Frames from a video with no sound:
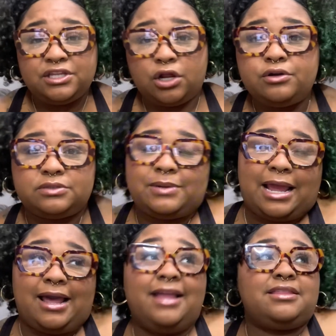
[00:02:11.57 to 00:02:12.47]
noticed when I
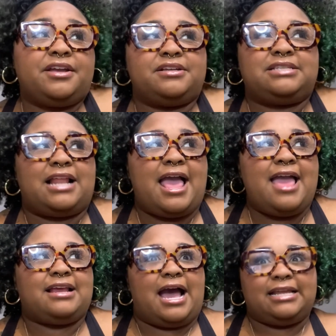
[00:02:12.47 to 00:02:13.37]
got there is that I had
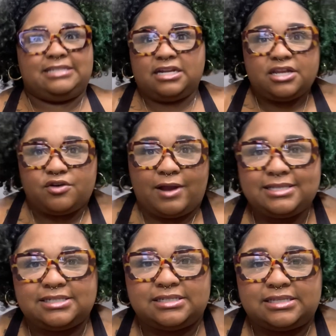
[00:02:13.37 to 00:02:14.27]
an identity
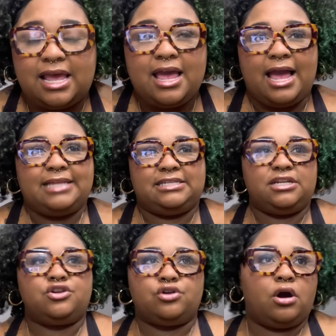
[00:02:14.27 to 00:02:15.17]
crisis. I
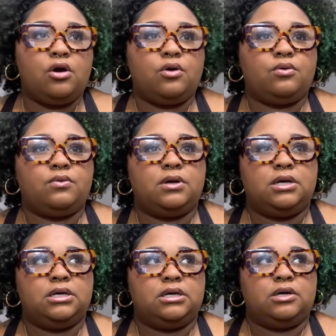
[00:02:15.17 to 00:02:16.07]
didn't know
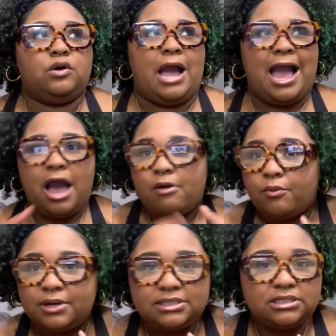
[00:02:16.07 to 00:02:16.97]
how I
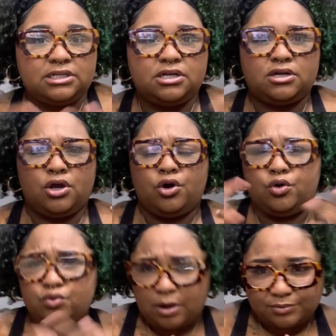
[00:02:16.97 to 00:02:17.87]
wanted to look,
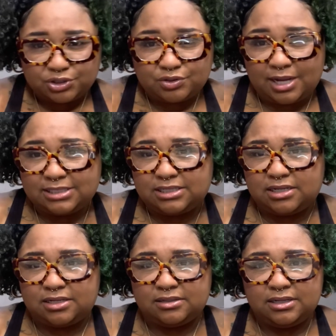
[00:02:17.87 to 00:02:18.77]
who I was trying
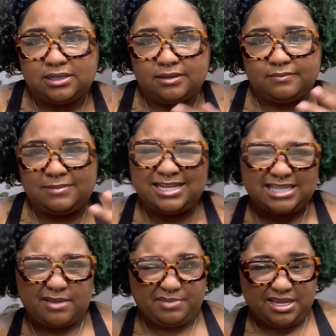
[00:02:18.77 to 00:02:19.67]
to, not
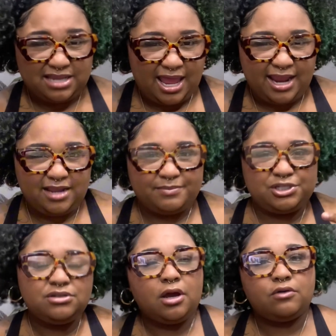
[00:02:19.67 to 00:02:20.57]
say be like, but
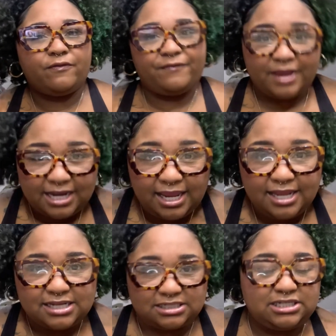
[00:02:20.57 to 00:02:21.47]
you know, fit
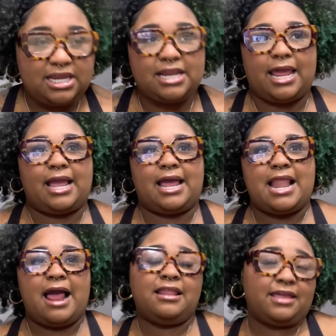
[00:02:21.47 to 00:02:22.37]
in and shit. And like, and
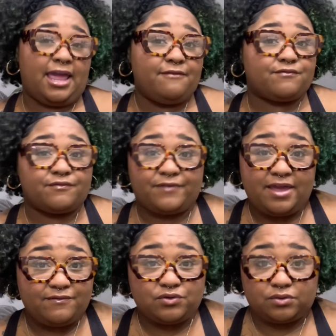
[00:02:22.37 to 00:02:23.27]
I came from
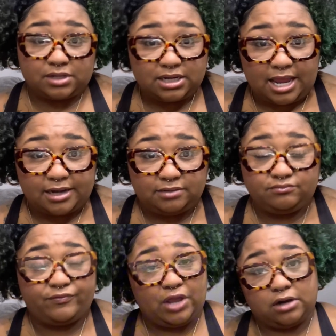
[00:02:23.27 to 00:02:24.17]
Fayetteville, North Carolina,
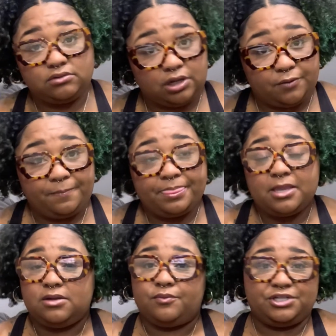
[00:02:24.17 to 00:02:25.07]
if y'all don't know,
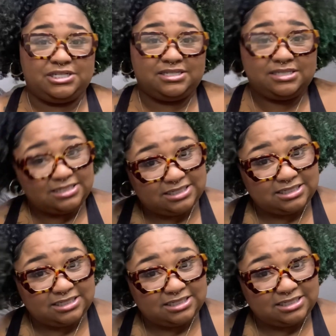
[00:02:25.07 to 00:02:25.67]
which is